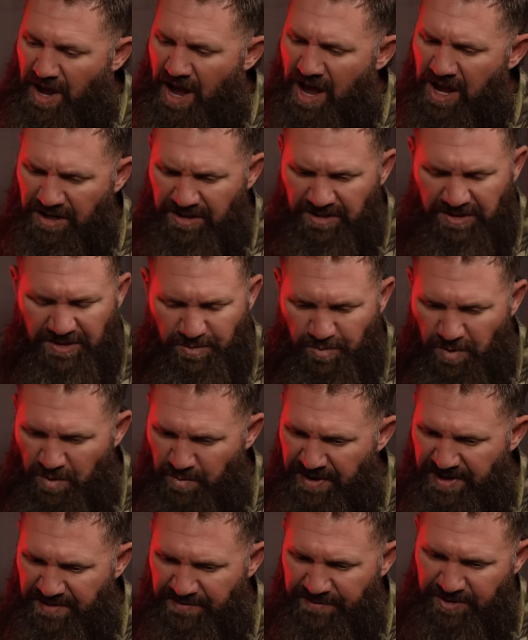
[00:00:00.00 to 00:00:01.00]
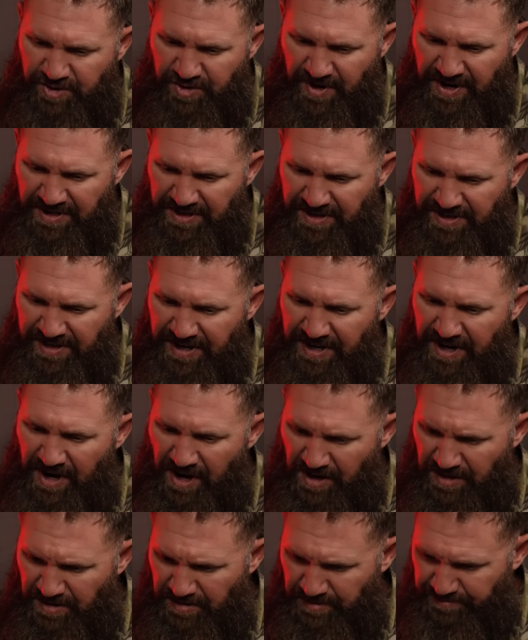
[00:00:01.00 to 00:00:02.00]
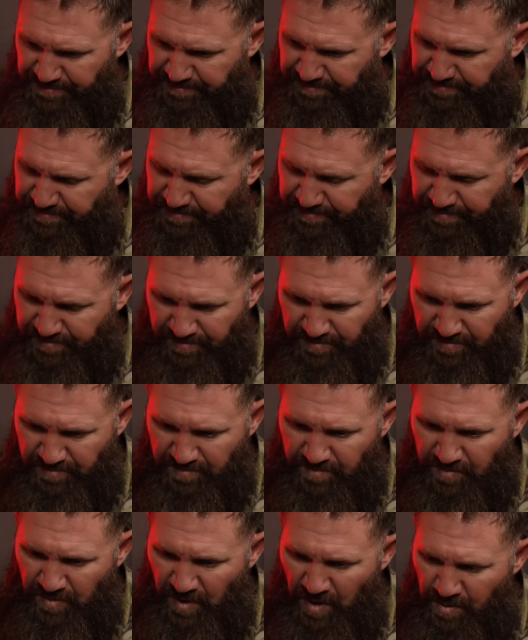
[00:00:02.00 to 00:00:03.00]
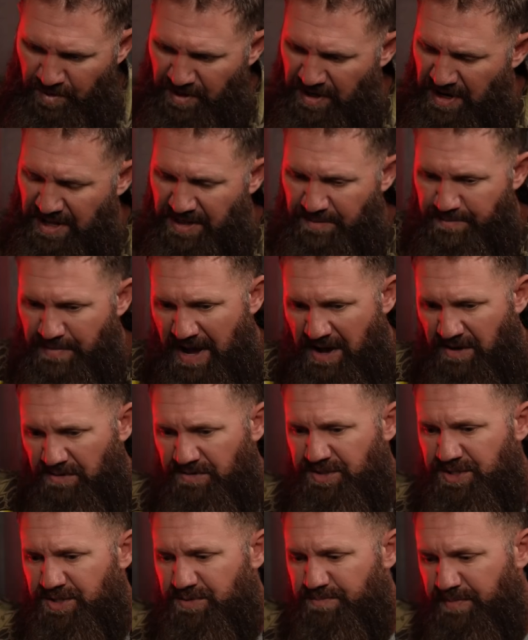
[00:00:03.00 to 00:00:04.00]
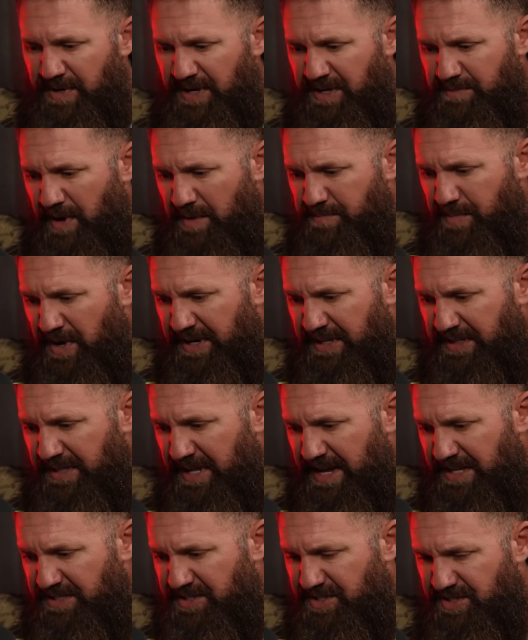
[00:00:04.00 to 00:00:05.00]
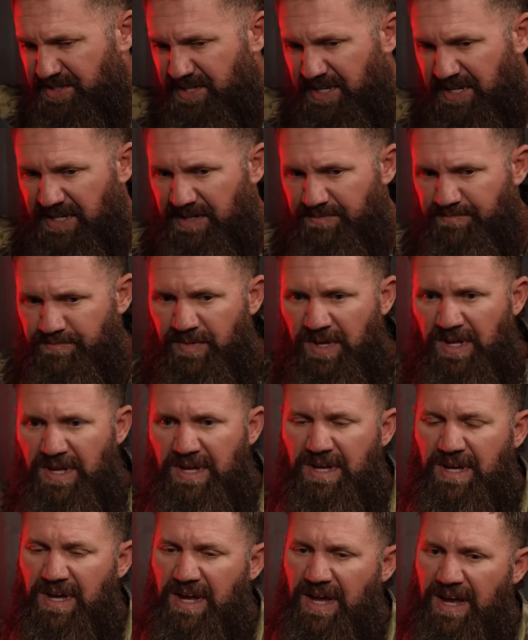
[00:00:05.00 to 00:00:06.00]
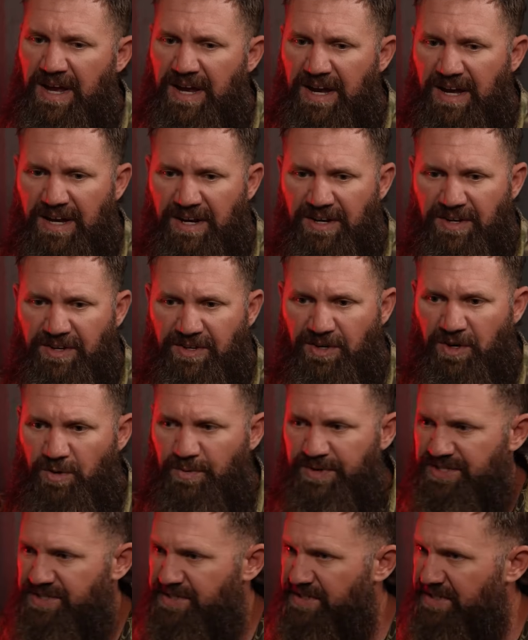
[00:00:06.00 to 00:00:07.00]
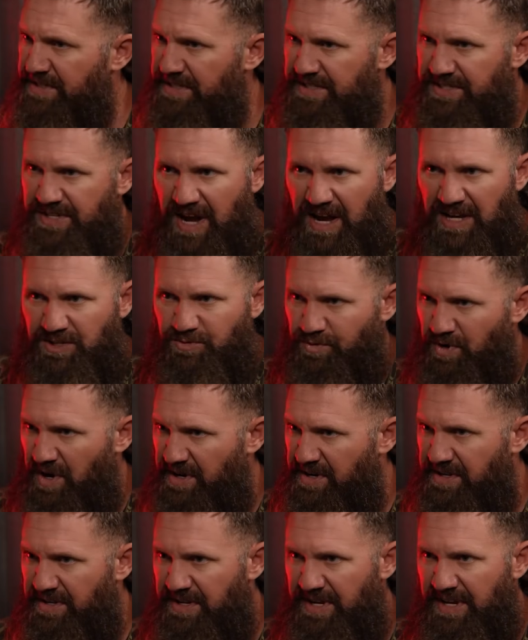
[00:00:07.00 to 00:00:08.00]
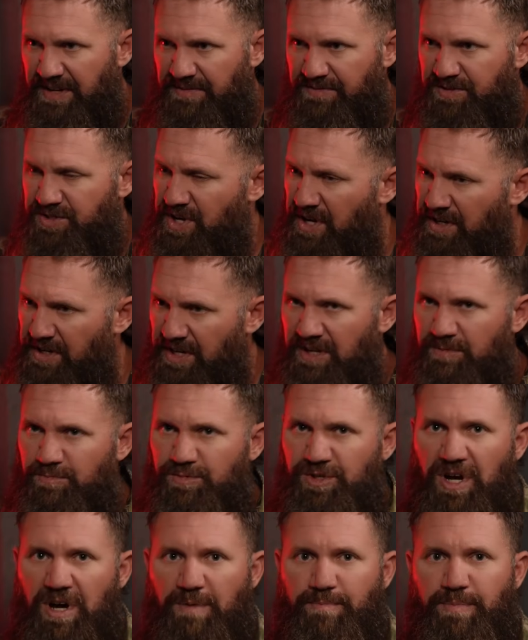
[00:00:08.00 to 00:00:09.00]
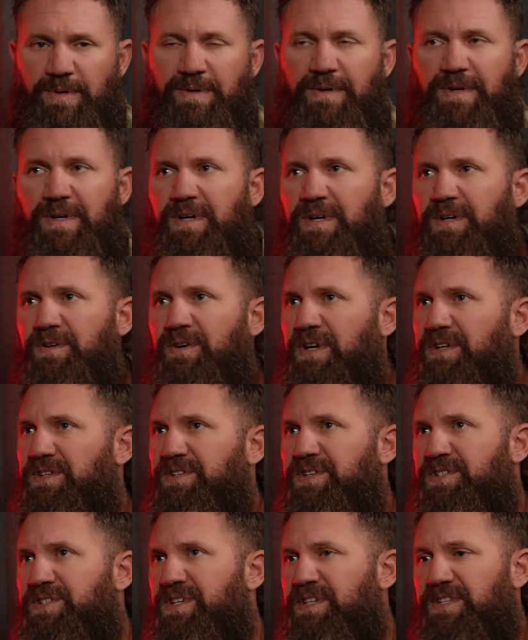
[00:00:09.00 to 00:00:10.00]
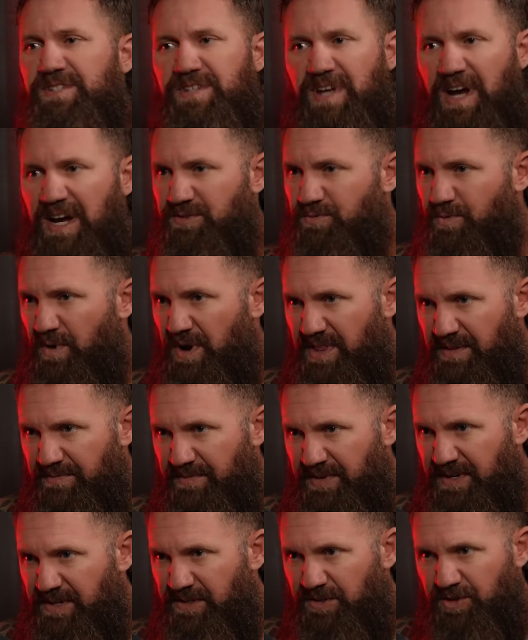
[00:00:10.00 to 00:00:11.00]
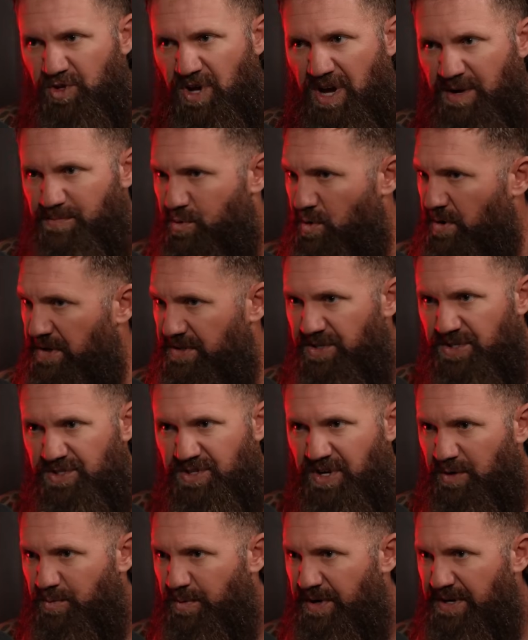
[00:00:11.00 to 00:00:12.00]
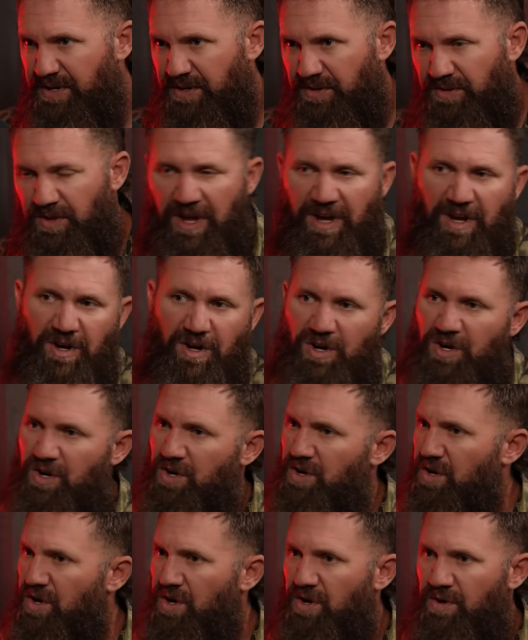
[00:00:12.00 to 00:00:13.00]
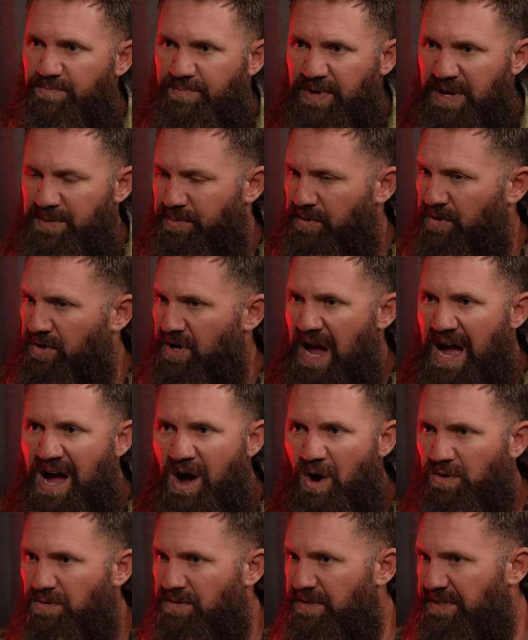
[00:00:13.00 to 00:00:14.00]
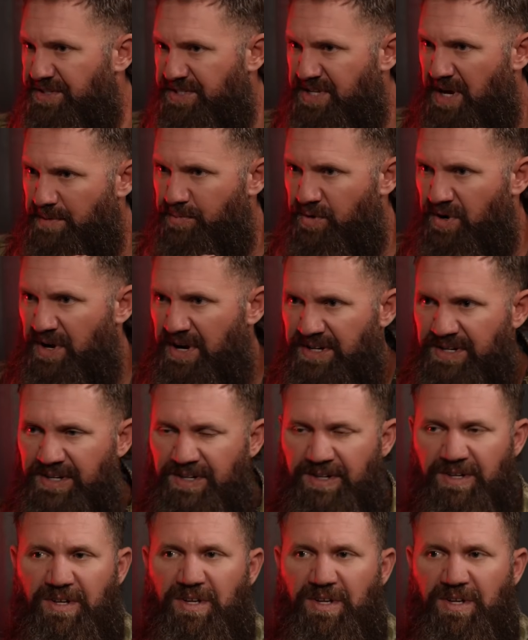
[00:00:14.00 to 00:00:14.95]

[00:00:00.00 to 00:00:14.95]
when we infiltrated there, we were on the mountains, me and my buddy Lance's team, and we see these guys running. The sun comes up, right? See these guys run the vehicle checkpoint just like we do. Like people are out and separated.